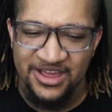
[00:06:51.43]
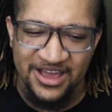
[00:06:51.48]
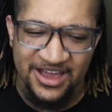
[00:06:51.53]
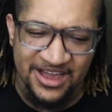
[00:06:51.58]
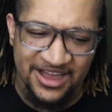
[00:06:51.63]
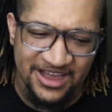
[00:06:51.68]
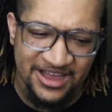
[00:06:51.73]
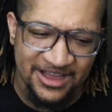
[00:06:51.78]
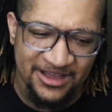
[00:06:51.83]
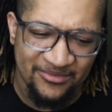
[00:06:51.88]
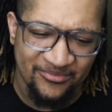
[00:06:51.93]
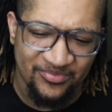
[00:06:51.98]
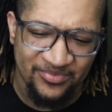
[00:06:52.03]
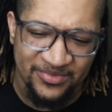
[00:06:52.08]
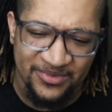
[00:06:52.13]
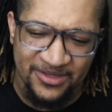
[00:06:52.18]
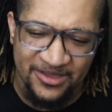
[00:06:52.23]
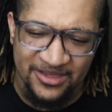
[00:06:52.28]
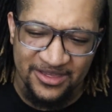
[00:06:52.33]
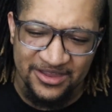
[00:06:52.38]

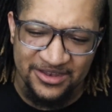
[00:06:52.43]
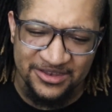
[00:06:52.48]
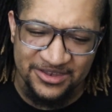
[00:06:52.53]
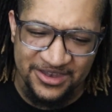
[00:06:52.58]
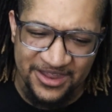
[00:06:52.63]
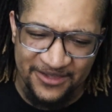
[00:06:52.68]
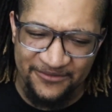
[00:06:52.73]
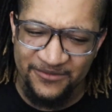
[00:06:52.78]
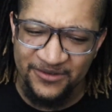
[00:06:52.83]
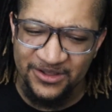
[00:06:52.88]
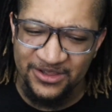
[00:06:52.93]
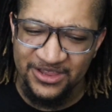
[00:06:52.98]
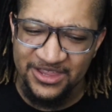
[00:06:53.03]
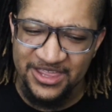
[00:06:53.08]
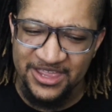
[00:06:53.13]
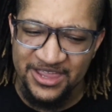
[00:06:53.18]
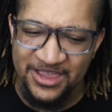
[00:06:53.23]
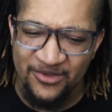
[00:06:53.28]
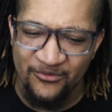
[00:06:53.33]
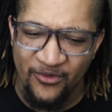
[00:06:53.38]

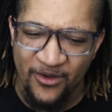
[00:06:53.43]
Definitely